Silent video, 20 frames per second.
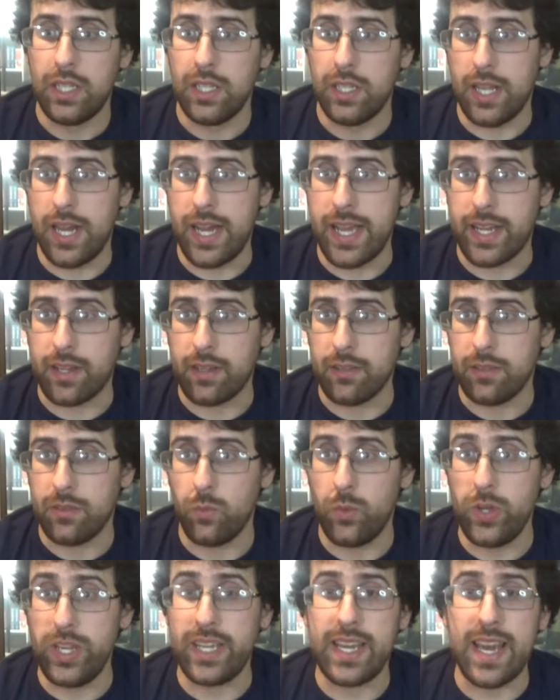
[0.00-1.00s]
Like,
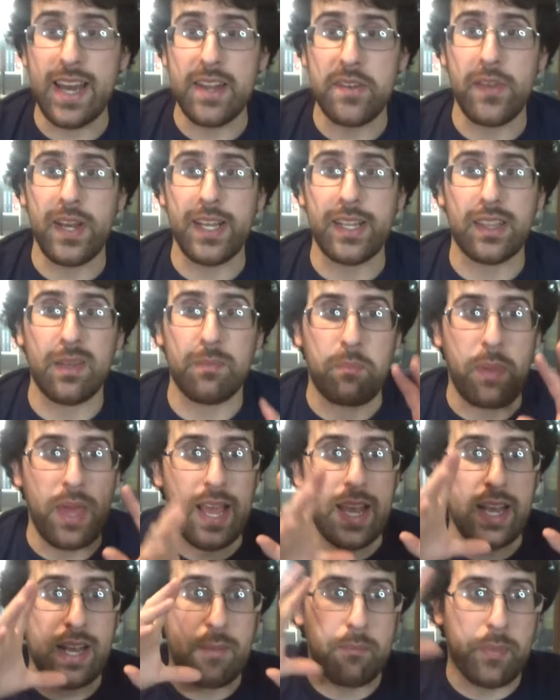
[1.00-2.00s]
we get, like, the
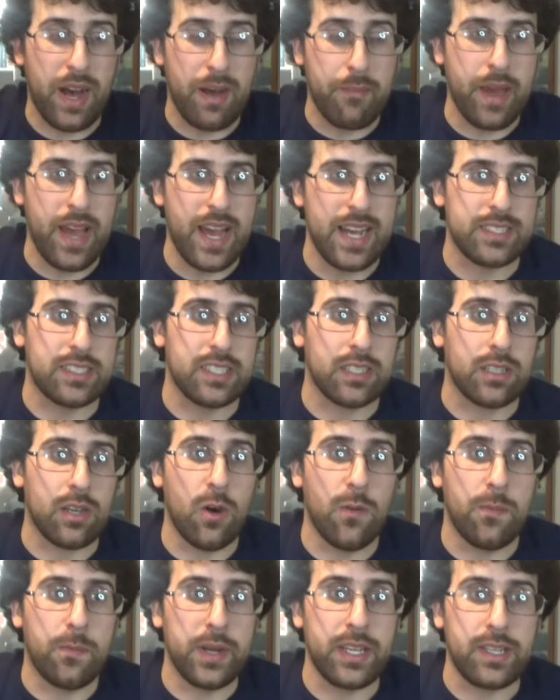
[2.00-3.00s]
big bombastic
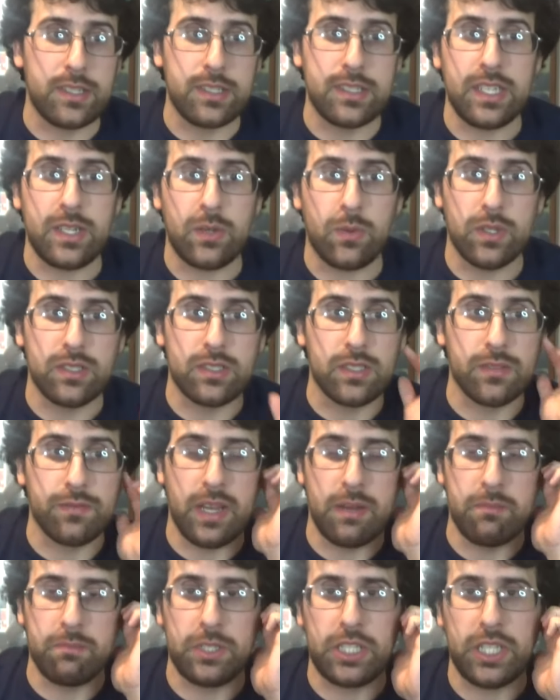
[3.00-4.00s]
opening sequence of
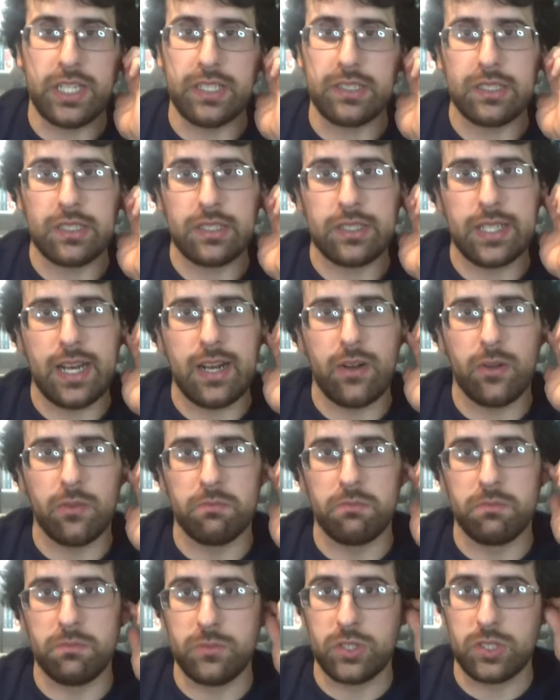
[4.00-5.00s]
them chasing
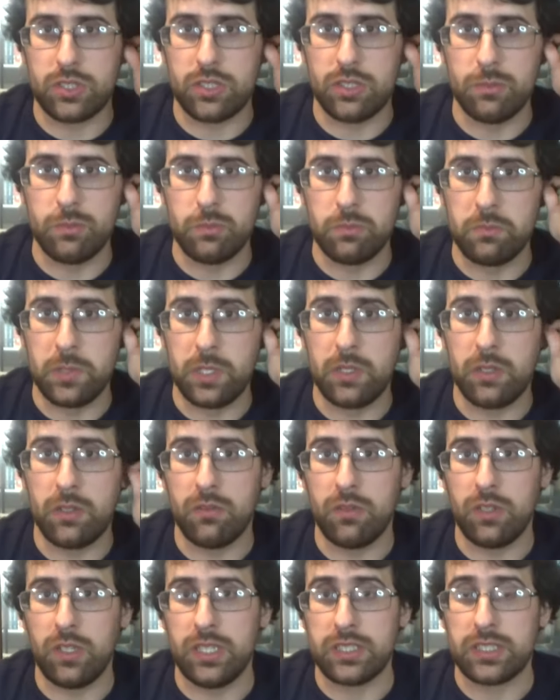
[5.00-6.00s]
down some
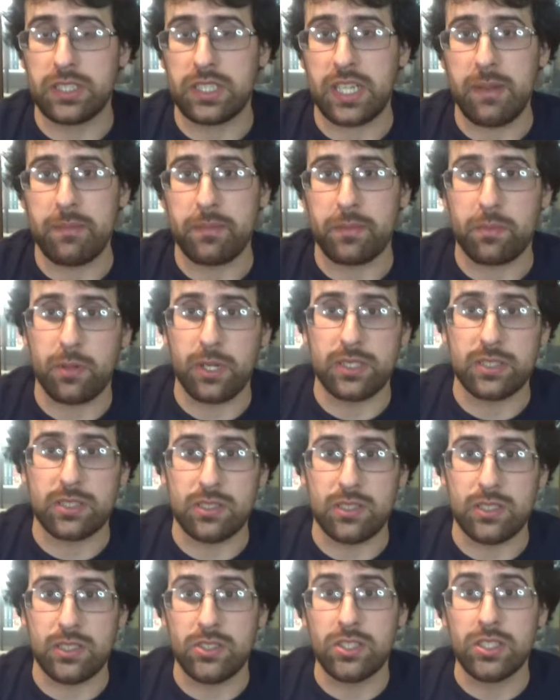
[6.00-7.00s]
escaped
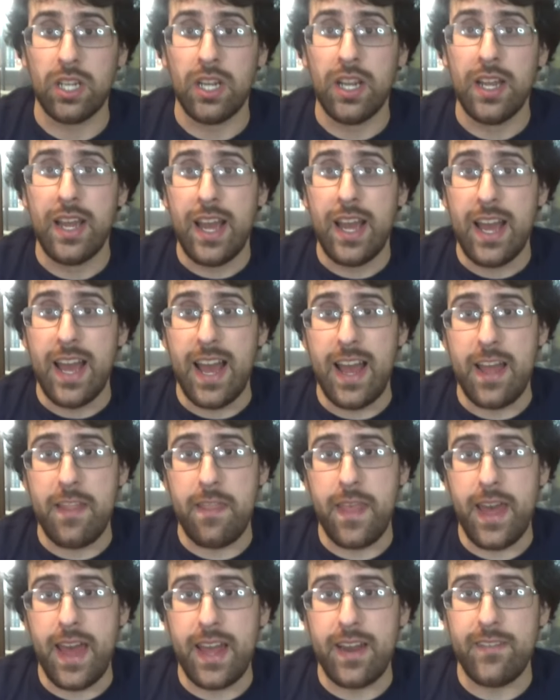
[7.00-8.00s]
prisoners.
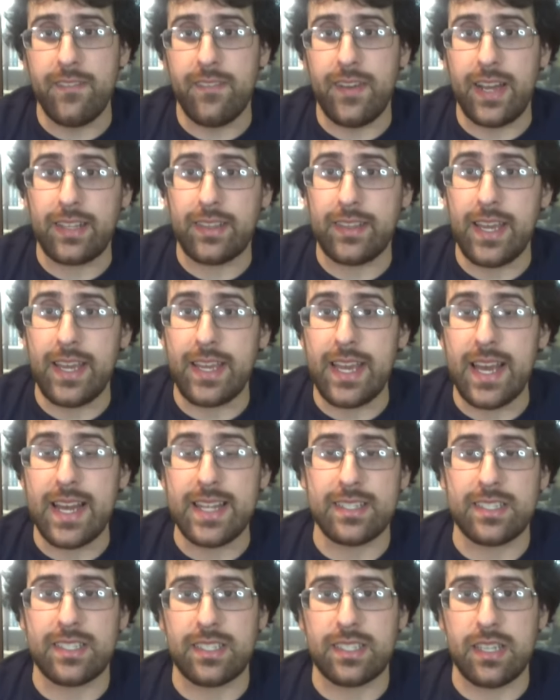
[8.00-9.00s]
And then, like, they
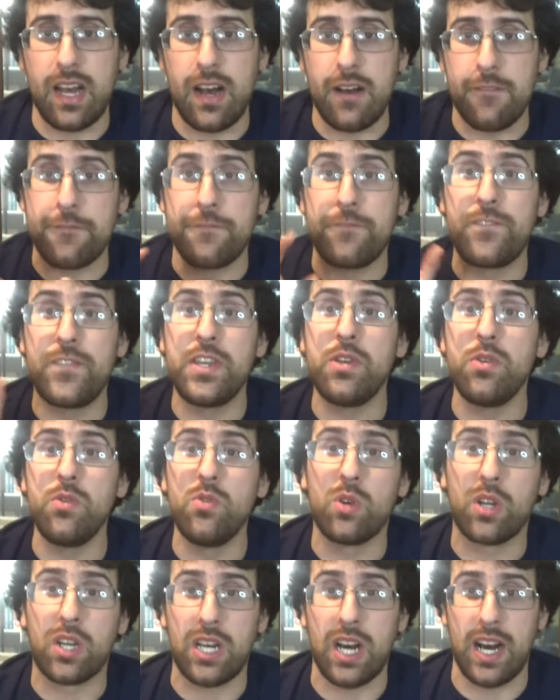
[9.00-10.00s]
get a
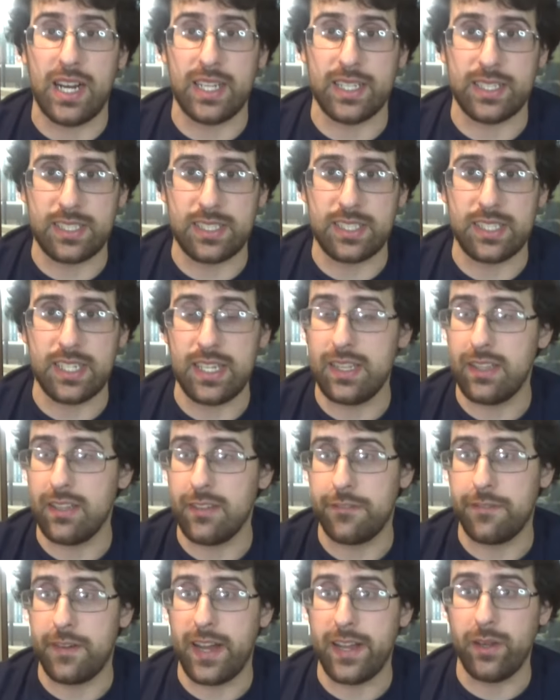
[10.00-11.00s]
few cuts in the
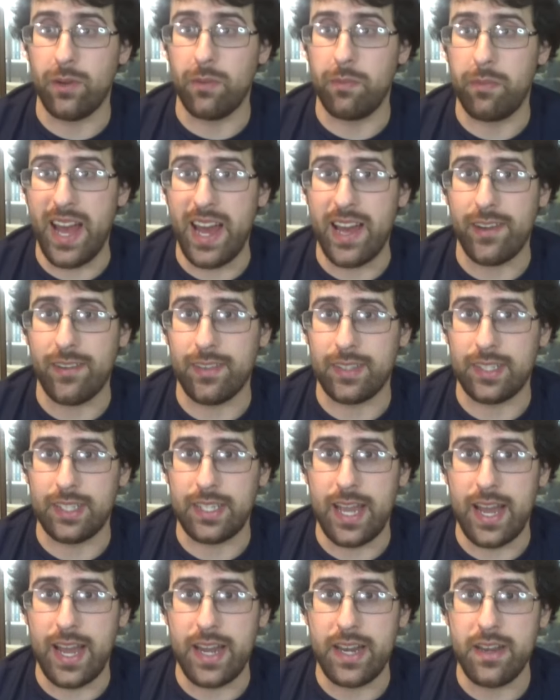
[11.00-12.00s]
final battle at
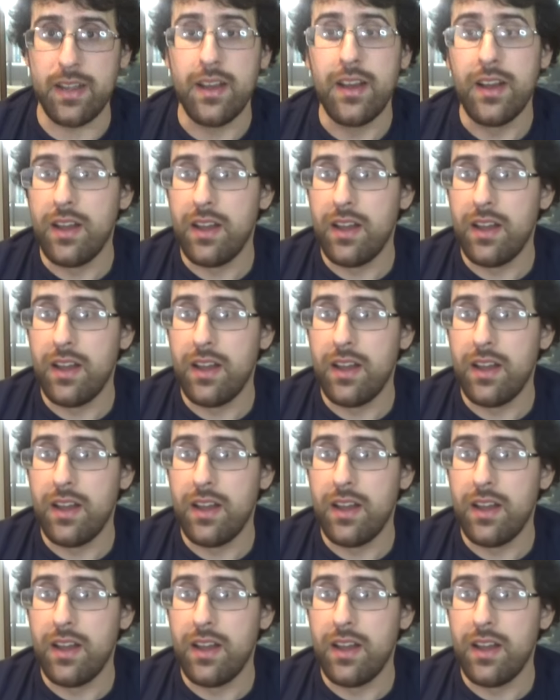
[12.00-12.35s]
the end.